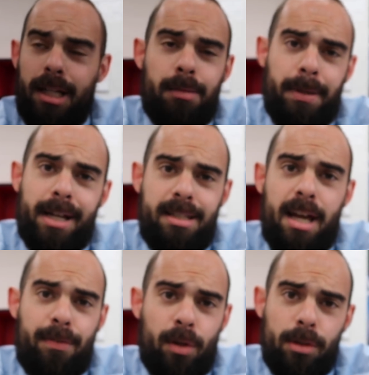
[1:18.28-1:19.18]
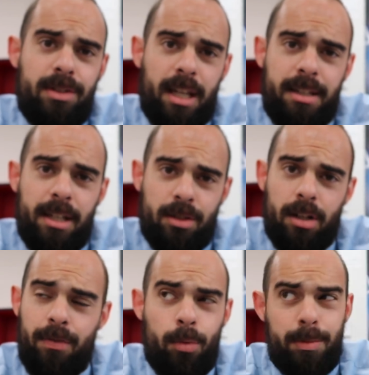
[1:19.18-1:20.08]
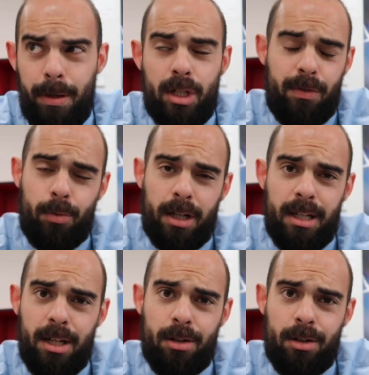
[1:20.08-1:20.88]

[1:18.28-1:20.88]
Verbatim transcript: gonna get the black death if you don't use sanitizer, if you, especially if you work in